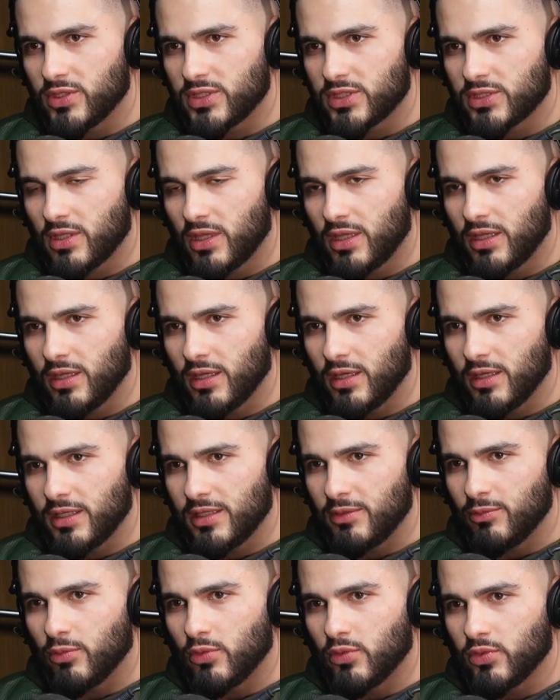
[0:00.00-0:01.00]
Styler
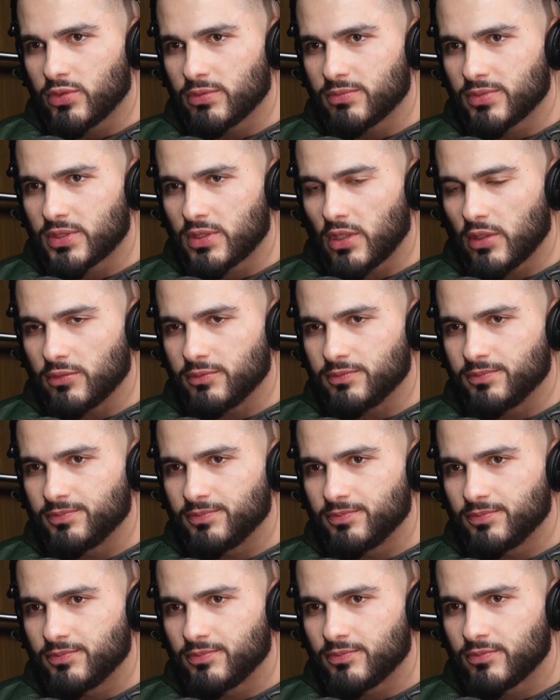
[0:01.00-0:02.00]
in Walthamstow.
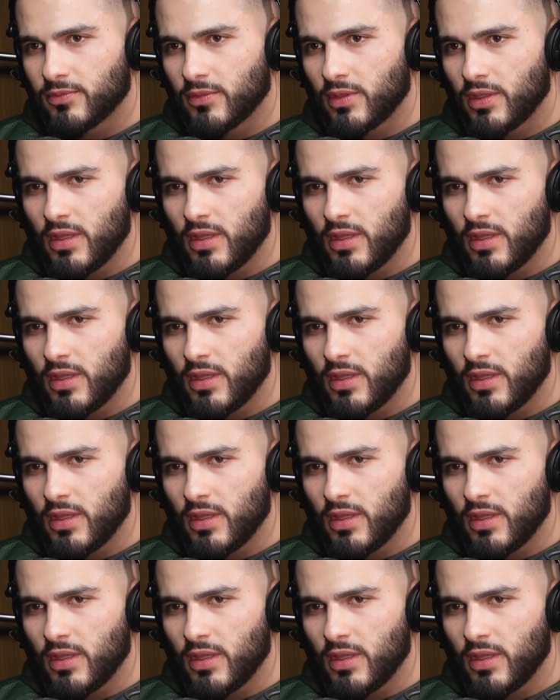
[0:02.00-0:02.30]
What was the name of